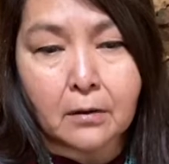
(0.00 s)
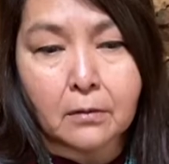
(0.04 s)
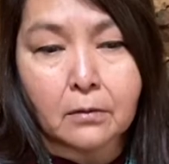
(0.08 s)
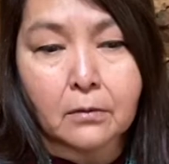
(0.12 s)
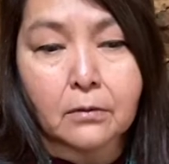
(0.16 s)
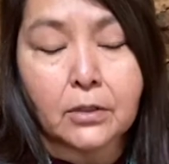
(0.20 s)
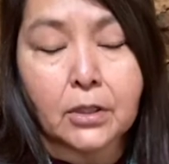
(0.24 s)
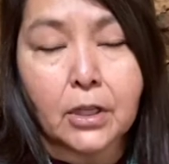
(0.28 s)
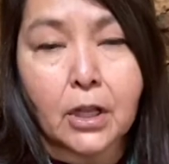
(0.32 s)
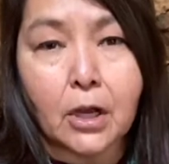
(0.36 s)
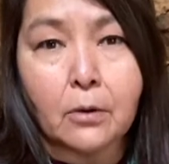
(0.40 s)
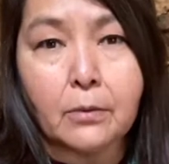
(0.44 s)

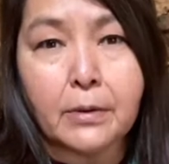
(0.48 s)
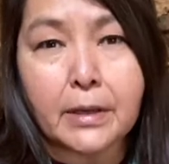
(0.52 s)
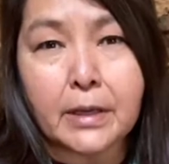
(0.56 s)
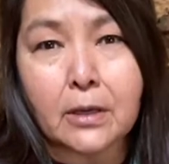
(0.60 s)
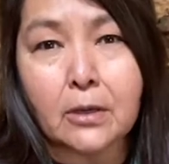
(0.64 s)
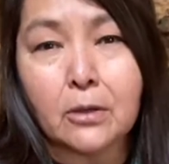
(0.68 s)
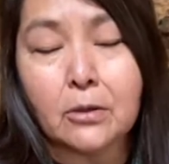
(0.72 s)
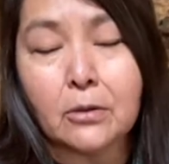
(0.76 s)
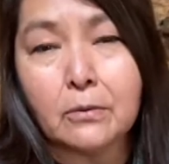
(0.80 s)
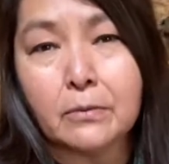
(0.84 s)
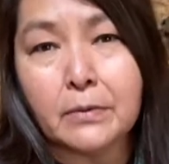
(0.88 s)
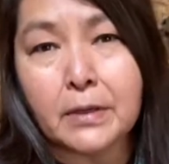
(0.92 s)
knowing
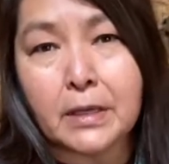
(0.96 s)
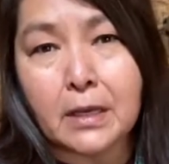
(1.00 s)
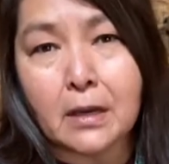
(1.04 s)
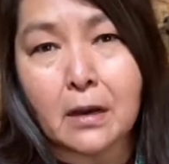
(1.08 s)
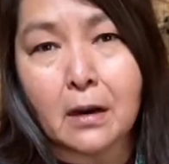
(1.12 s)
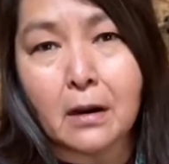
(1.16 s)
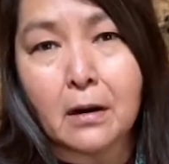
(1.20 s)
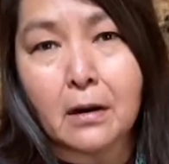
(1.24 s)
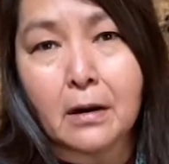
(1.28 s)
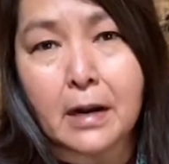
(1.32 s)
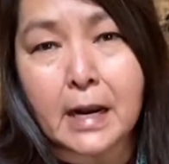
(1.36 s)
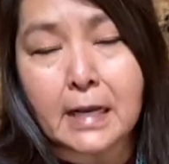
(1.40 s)
who we
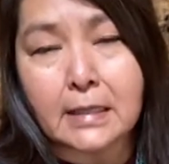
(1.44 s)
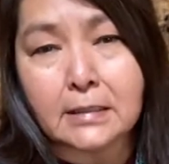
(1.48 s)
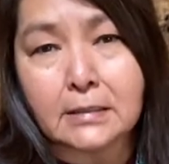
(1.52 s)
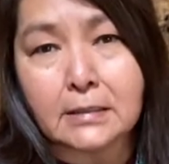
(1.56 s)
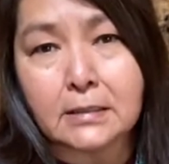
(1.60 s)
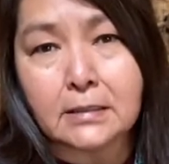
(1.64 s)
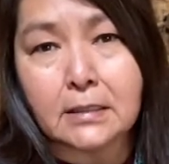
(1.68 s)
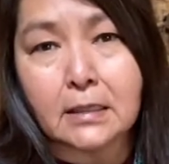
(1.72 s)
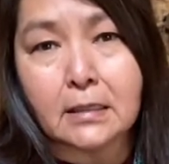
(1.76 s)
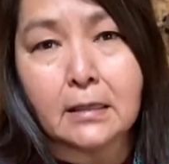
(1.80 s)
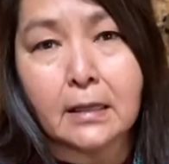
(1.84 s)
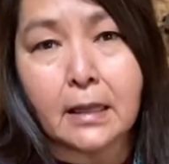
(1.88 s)
are as
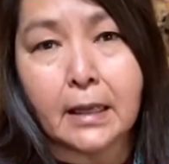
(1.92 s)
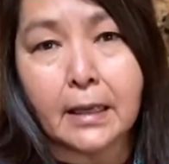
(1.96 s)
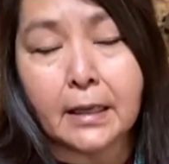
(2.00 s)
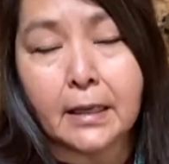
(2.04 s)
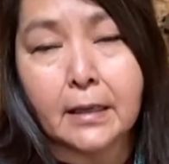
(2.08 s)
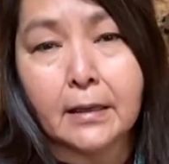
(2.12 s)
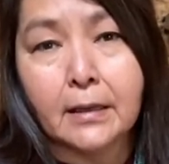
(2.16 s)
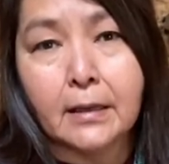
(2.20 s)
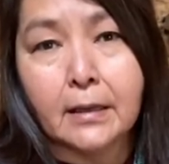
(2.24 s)
Diné,